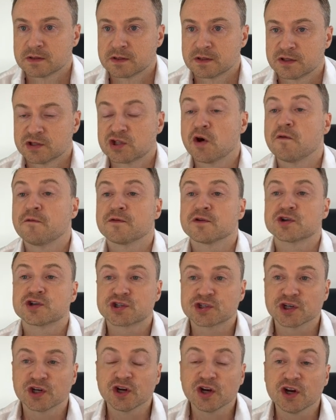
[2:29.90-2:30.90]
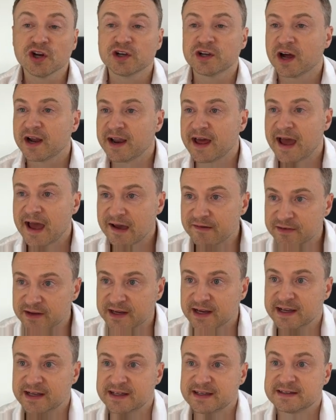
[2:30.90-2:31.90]
So for sure, not
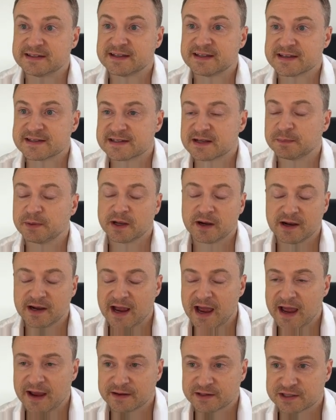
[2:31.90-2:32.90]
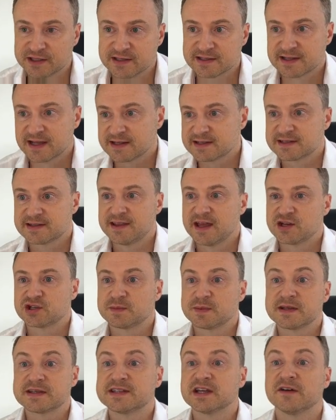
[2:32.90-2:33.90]
having any disciplinary actions. That should
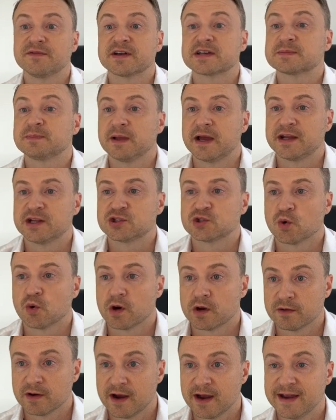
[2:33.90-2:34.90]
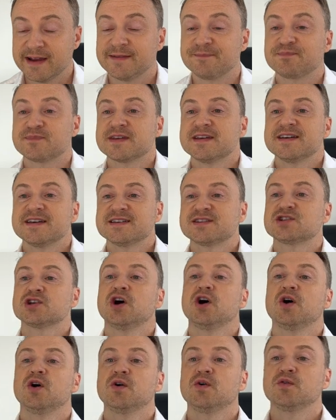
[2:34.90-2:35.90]
be self-explanatory, right?
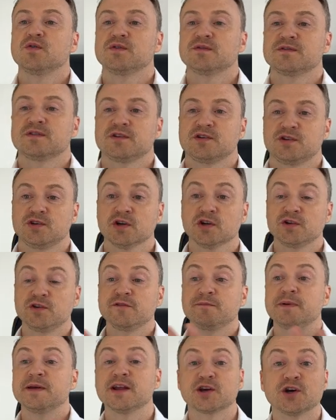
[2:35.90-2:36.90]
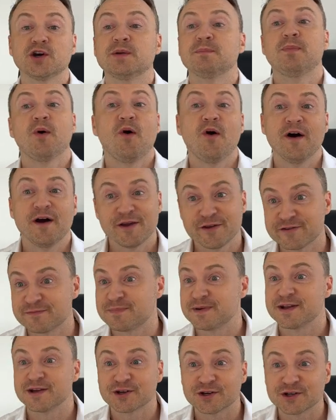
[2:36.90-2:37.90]
So you've been a good boy, you've
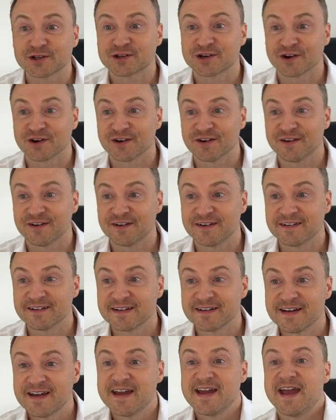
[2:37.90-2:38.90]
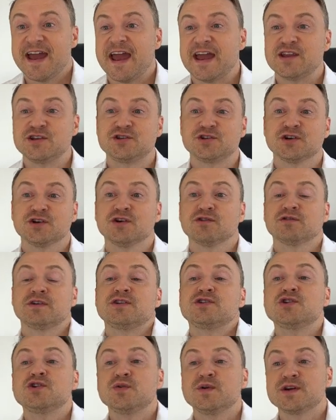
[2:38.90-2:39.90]
been a good girl, and you're
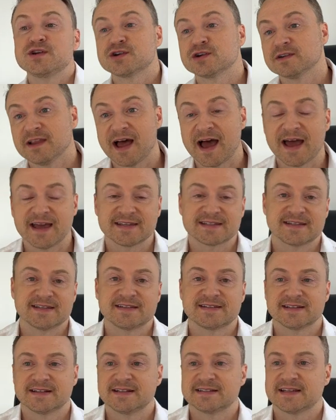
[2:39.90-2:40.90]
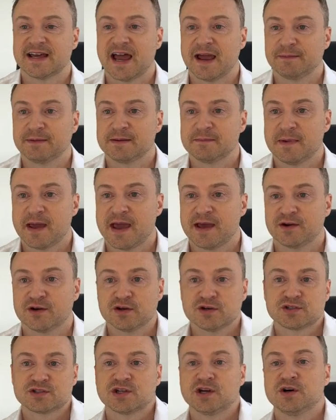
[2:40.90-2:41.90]
renewing your license in a timely manner.
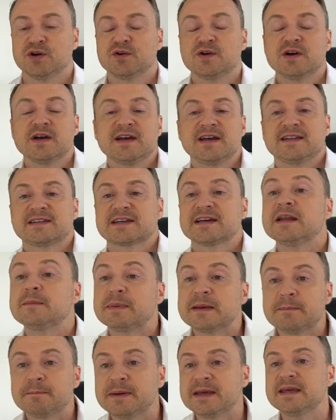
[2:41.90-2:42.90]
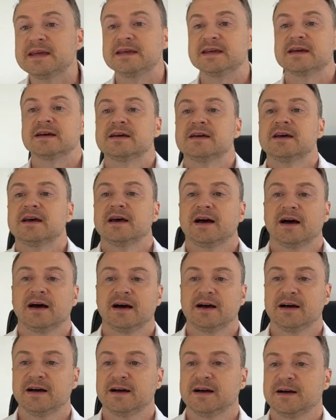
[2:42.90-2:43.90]
So it's going to be B.
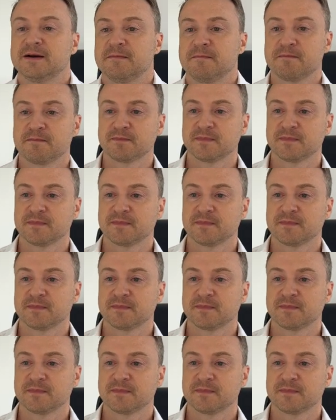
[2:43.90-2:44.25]
I